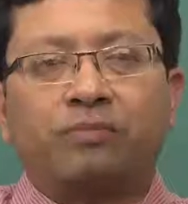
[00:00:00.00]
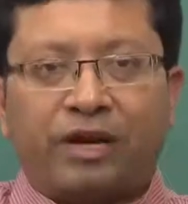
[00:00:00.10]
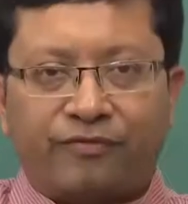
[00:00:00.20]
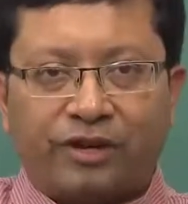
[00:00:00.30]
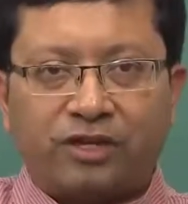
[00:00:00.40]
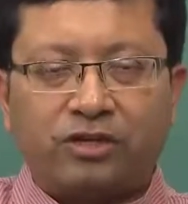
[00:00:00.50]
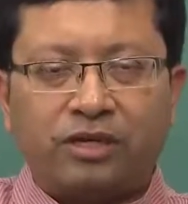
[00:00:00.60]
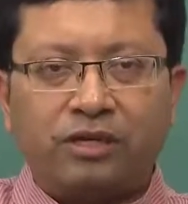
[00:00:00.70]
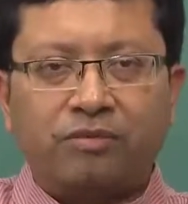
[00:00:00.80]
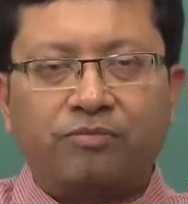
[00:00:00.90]

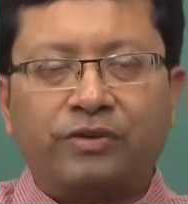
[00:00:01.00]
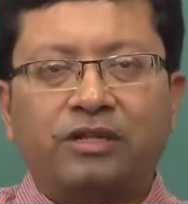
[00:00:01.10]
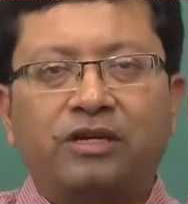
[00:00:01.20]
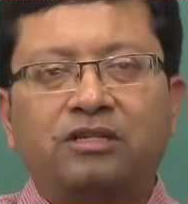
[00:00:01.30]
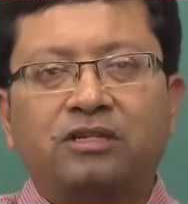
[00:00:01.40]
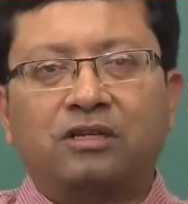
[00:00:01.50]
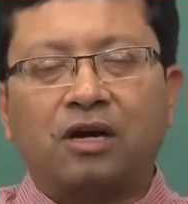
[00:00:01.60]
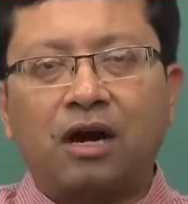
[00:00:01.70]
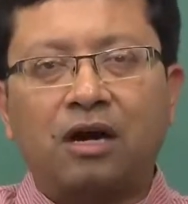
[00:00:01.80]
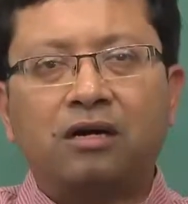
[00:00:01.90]
manufacturing, whether it is a
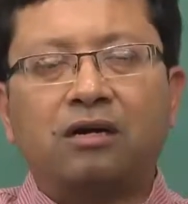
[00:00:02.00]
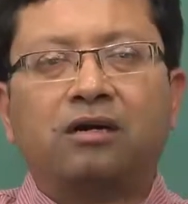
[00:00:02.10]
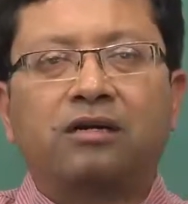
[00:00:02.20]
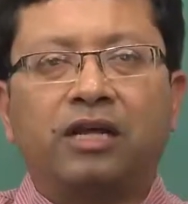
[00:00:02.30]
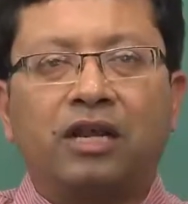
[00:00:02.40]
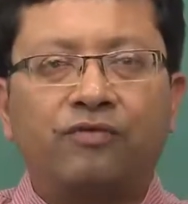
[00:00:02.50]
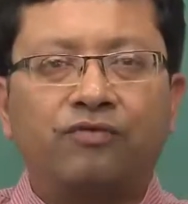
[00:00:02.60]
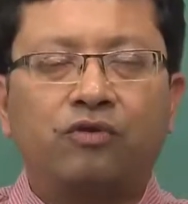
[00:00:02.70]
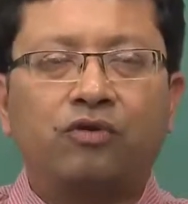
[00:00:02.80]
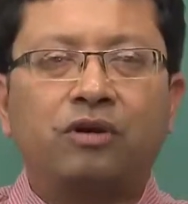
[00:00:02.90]
car, a
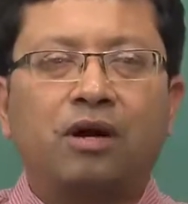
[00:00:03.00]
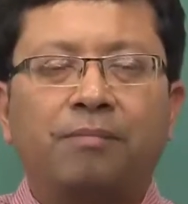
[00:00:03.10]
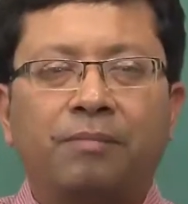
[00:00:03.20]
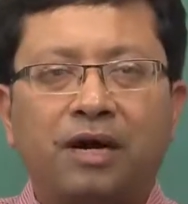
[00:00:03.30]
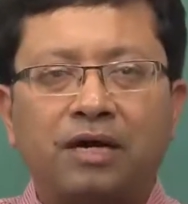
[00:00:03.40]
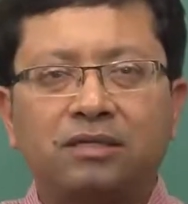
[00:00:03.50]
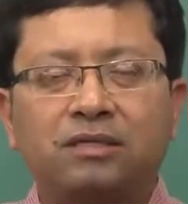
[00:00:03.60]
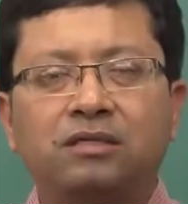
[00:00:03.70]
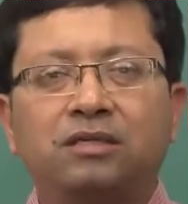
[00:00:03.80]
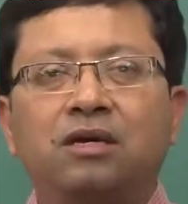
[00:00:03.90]
telephone, a
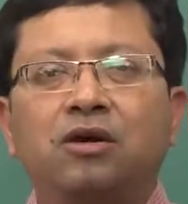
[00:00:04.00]
bus,